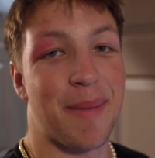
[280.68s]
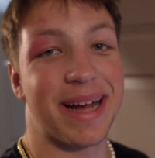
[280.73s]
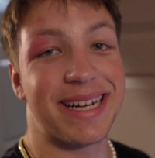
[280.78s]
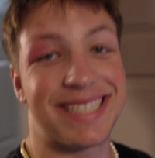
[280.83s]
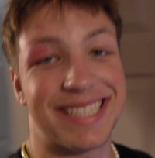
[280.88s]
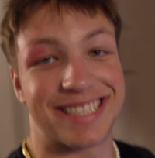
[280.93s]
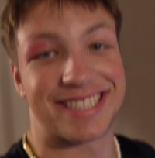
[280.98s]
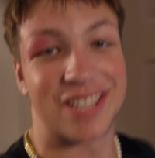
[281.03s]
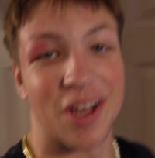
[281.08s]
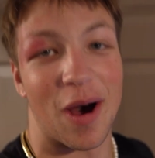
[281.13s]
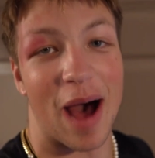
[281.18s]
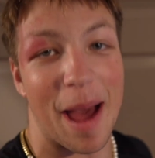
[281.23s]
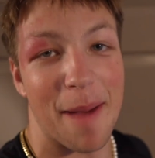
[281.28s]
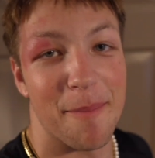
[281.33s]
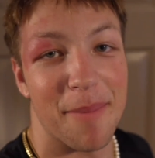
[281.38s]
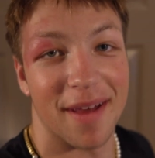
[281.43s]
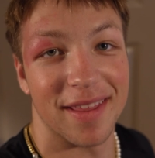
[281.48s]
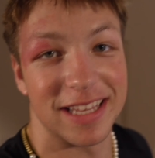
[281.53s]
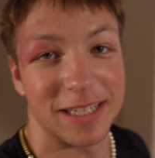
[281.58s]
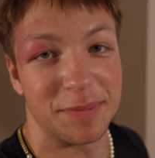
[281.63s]
actually so hyped
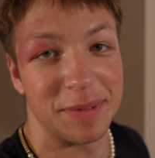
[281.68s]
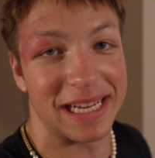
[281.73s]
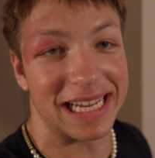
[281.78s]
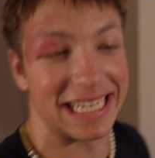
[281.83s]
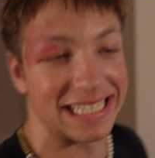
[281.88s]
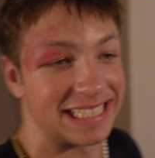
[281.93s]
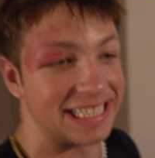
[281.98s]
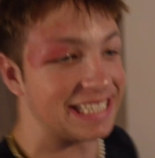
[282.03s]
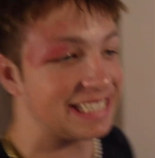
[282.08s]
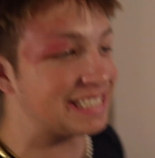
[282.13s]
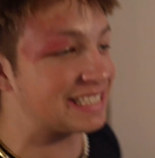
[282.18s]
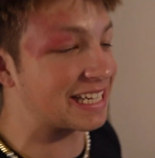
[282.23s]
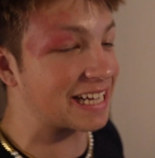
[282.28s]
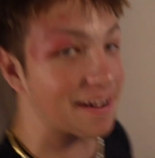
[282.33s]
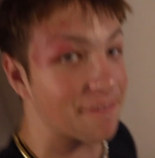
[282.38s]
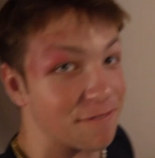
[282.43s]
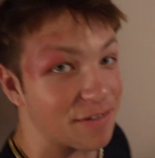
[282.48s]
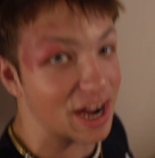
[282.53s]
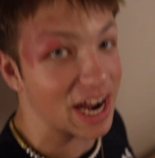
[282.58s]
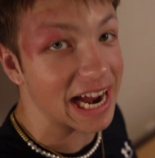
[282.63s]
about this because this is like
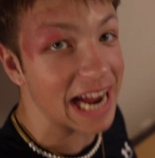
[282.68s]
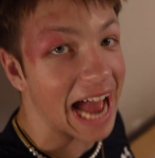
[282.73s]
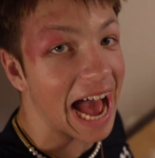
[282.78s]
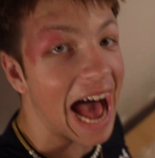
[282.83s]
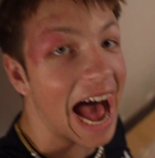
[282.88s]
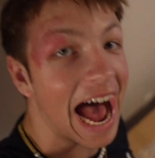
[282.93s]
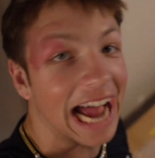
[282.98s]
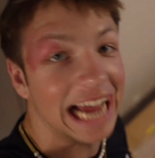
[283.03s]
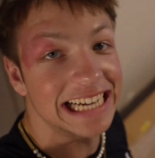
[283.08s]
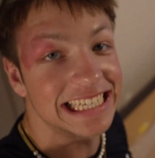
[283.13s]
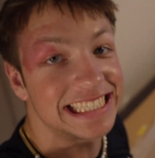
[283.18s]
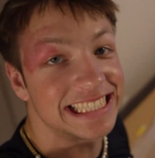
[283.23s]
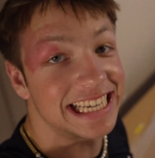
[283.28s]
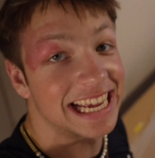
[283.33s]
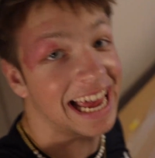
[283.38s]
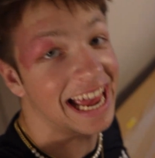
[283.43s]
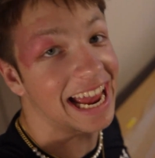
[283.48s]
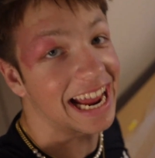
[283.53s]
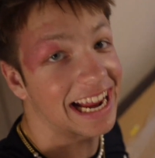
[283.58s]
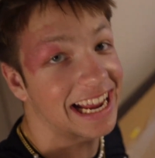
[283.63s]
a very
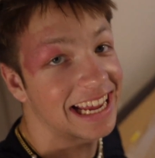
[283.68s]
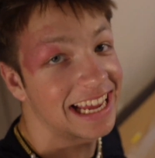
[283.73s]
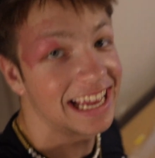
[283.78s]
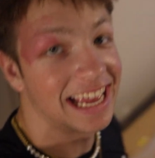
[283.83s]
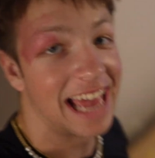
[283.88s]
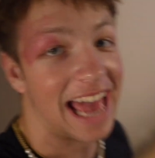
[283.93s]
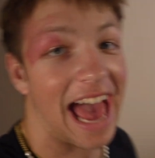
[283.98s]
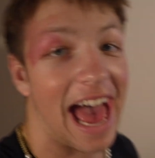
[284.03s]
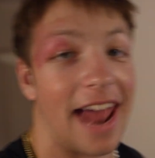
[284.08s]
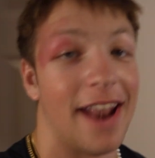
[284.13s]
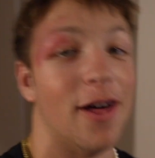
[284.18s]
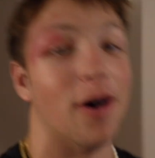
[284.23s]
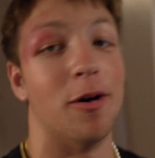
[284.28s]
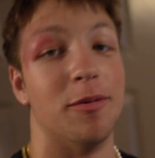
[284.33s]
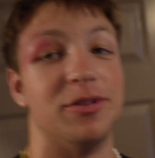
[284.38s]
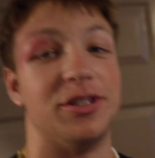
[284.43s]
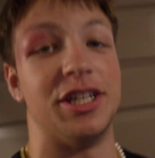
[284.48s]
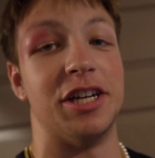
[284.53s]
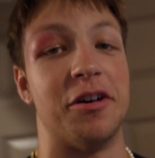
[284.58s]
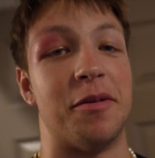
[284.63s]
high-tech
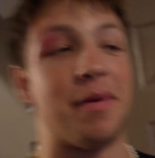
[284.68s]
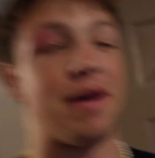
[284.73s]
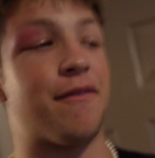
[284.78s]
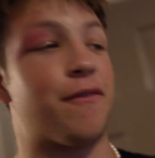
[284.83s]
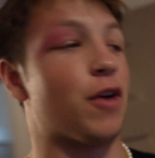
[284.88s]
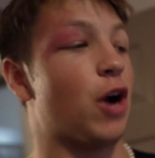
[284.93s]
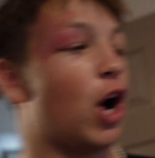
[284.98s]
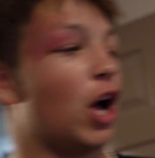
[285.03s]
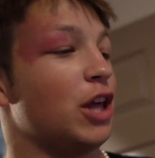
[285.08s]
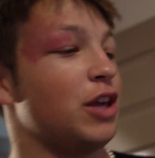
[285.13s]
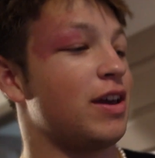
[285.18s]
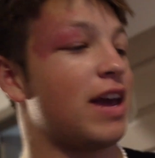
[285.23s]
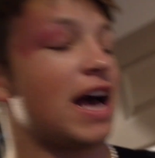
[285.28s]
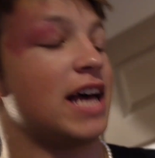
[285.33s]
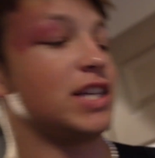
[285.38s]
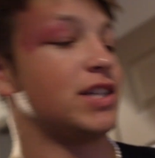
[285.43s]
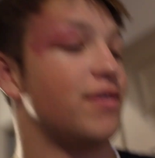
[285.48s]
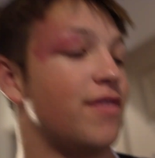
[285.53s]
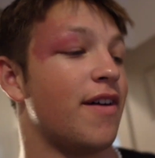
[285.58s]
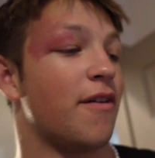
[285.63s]
at-home gym. And for all you
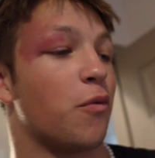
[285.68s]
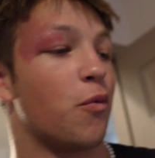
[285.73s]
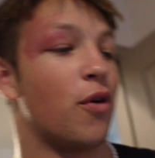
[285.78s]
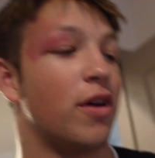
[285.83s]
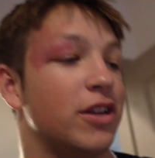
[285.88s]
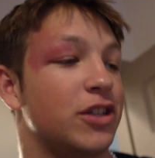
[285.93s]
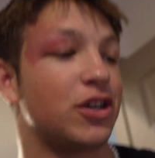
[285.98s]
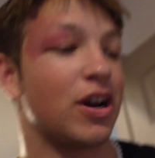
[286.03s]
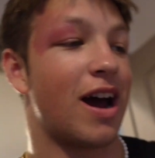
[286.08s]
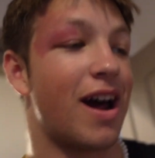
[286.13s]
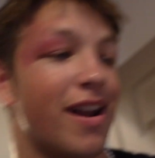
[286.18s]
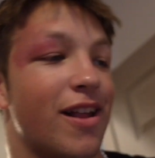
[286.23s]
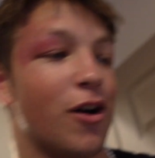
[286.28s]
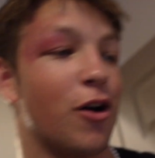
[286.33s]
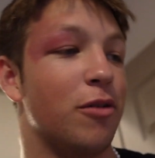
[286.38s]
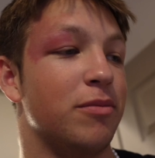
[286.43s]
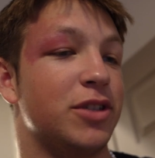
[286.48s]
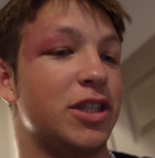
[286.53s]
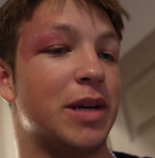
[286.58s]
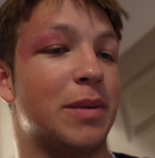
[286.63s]
guys who've ever wanted to try out a
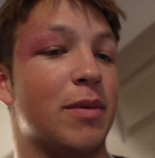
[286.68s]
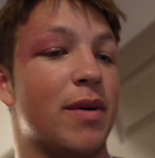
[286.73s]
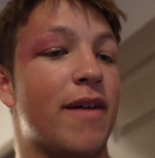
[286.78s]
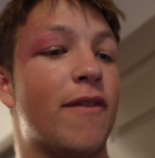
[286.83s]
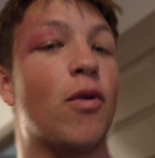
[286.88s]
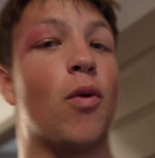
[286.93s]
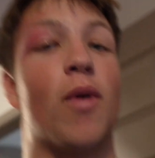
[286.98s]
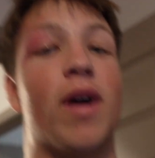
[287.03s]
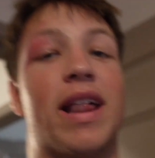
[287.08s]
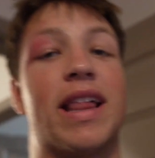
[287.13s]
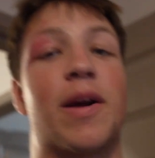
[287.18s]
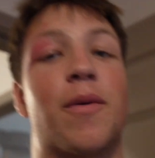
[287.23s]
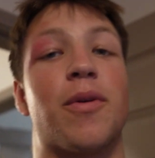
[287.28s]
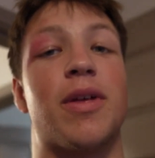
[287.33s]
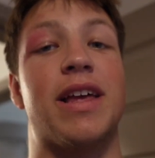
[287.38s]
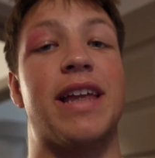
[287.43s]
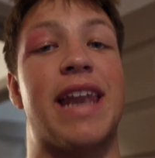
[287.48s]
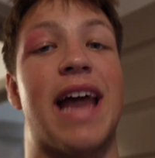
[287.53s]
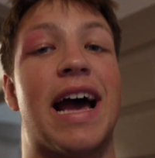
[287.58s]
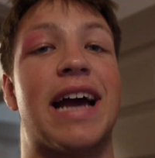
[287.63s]
home gym or ever wanted like
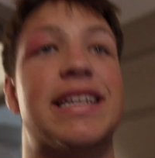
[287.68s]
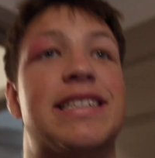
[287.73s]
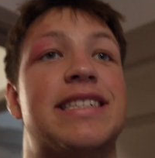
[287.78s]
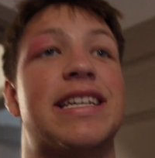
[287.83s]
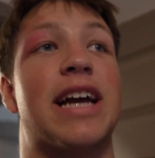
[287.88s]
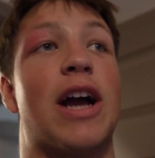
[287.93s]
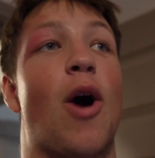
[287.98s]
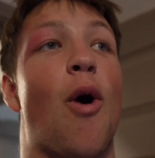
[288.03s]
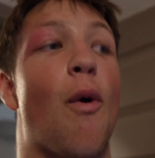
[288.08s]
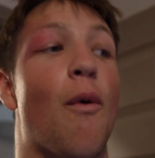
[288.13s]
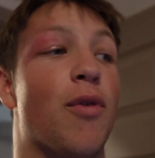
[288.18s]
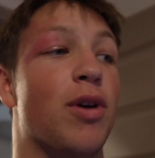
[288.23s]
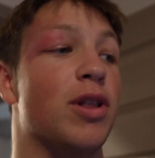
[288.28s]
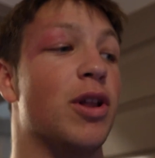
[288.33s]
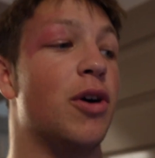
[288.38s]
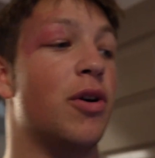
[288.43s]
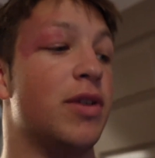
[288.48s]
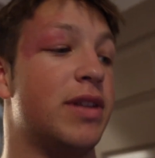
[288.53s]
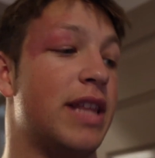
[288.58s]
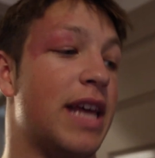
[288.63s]
really nice like
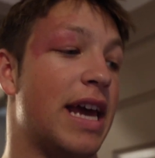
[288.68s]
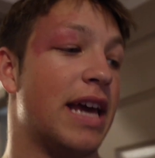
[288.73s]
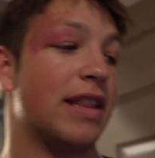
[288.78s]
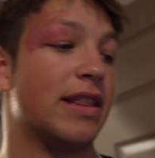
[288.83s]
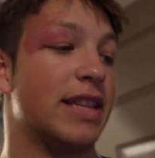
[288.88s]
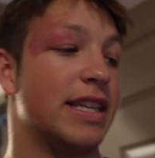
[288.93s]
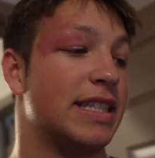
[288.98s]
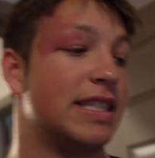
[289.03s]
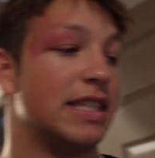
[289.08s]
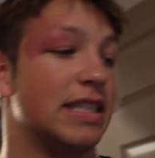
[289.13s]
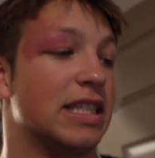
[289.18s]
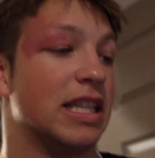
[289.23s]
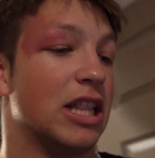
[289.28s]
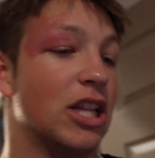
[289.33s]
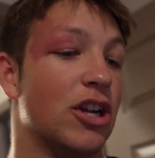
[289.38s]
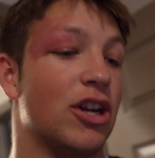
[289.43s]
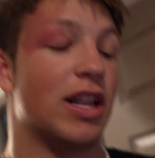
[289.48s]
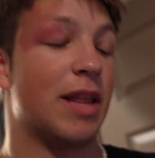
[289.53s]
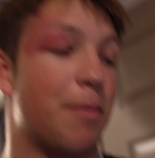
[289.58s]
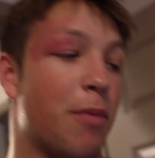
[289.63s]
overload thing, this is
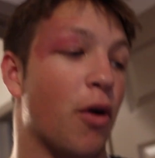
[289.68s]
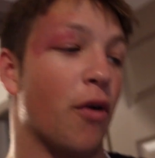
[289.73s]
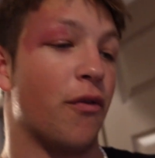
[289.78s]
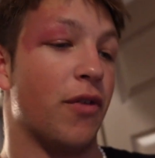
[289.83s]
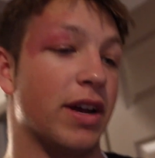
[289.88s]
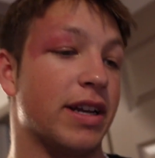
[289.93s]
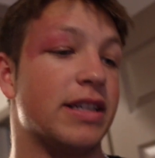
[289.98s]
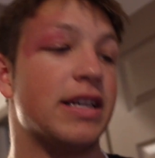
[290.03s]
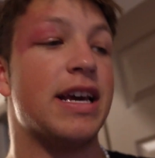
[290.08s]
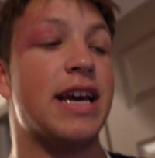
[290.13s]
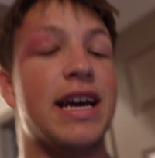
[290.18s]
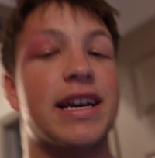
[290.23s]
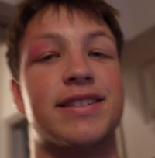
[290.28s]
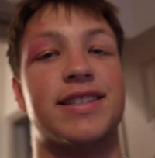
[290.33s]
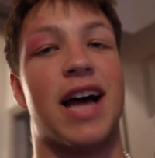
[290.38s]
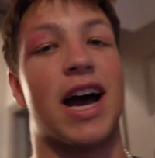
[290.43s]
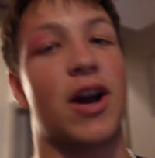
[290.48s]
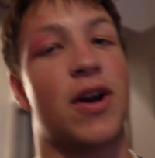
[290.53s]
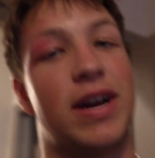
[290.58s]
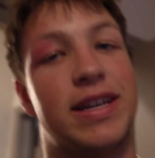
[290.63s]
literally perfect. It's
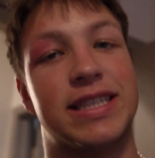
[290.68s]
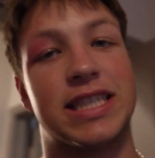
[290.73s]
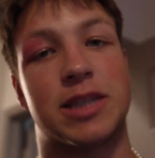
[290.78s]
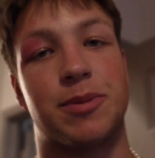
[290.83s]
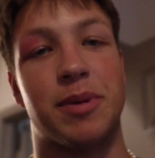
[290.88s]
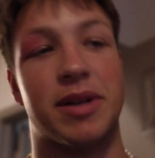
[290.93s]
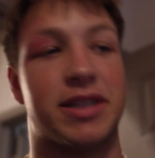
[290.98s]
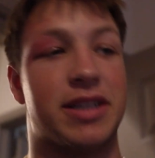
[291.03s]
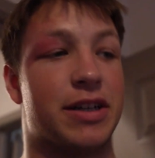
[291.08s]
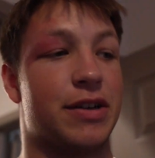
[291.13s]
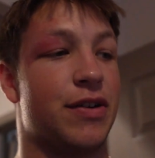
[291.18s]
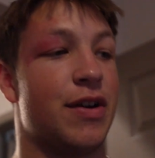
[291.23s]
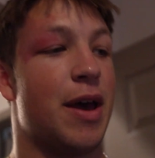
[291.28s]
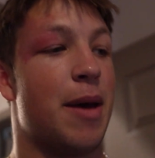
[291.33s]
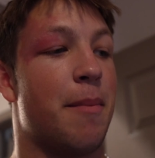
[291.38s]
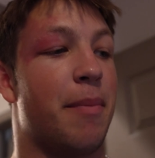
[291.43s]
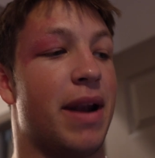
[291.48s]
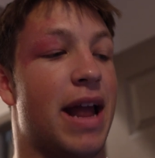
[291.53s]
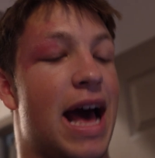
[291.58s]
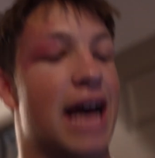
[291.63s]
not crazy expensive,
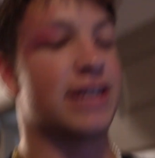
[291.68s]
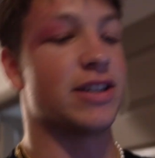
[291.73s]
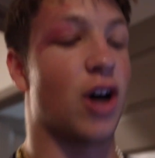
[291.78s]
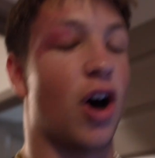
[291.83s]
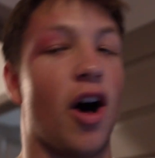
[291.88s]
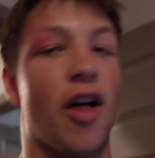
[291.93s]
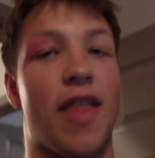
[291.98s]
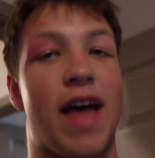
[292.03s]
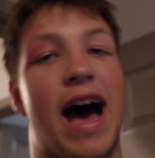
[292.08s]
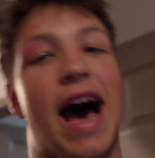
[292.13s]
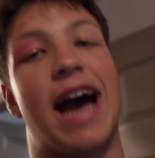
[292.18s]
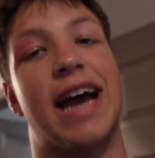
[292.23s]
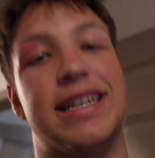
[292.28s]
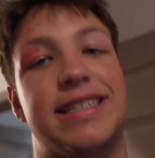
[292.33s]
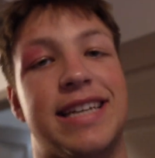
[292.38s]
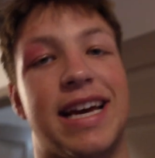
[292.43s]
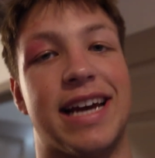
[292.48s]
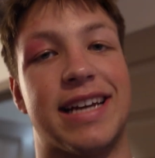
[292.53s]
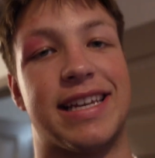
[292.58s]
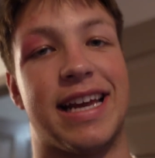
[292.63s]
but it has all the
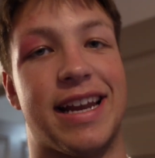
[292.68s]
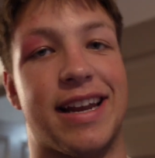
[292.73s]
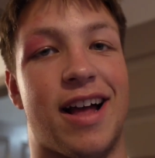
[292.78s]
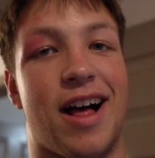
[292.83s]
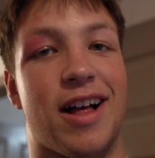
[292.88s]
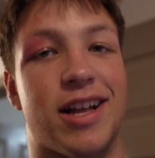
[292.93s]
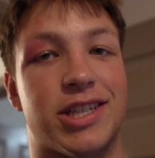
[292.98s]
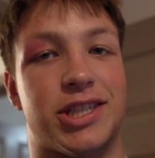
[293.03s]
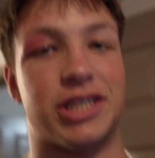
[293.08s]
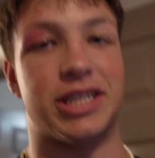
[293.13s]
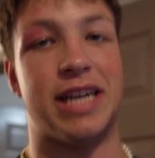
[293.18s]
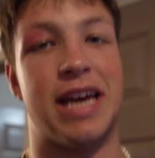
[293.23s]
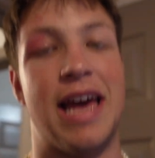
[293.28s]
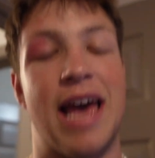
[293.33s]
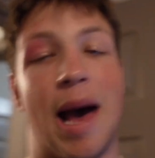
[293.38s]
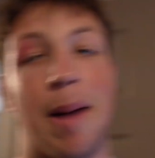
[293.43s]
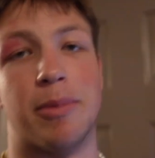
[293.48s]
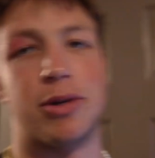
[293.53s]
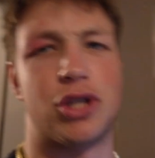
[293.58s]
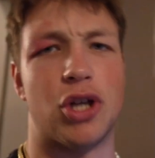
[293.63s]
high-tech technology.
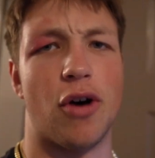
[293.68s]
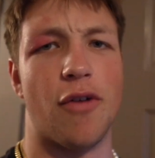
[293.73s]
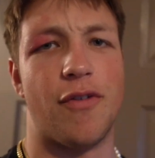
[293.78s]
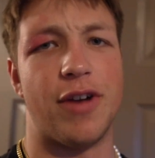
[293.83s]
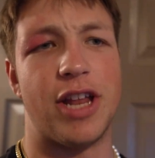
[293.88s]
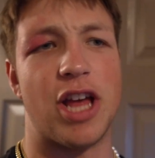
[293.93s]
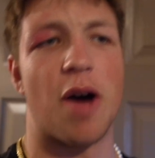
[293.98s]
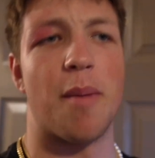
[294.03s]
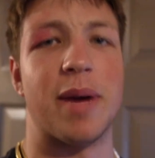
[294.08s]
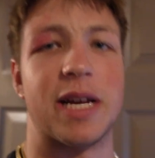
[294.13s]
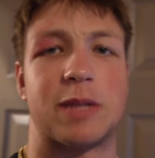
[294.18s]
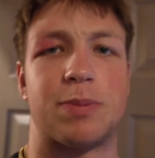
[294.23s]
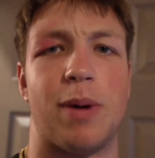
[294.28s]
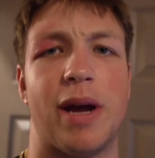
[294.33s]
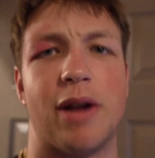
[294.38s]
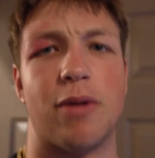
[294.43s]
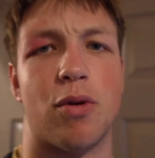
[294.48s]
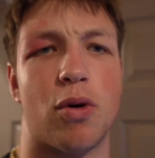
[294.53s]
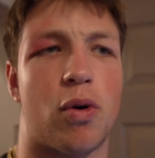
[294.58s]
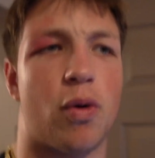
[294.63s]
I'm gonna show a video, I'm gonna explain it real